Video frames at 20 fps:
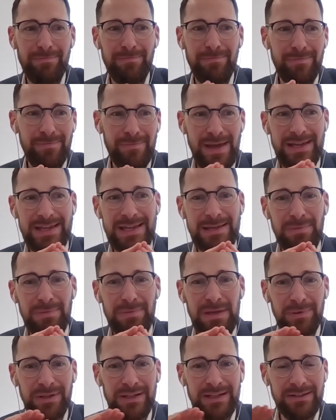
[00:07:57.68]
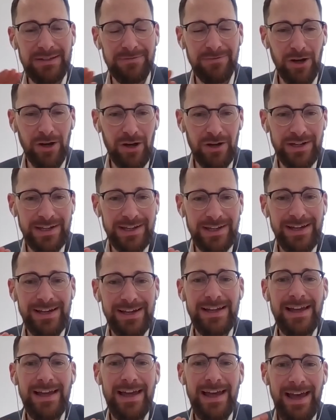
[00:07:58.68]
making people live longer,
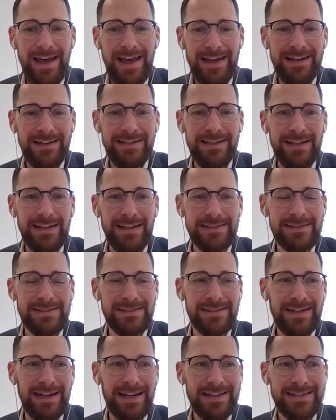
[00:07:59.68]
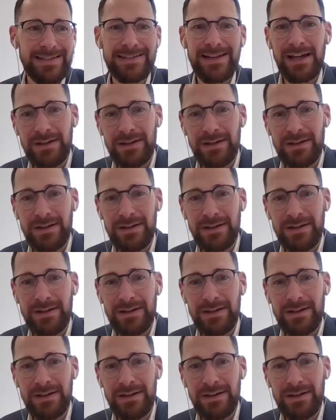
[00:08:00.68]
and it's less side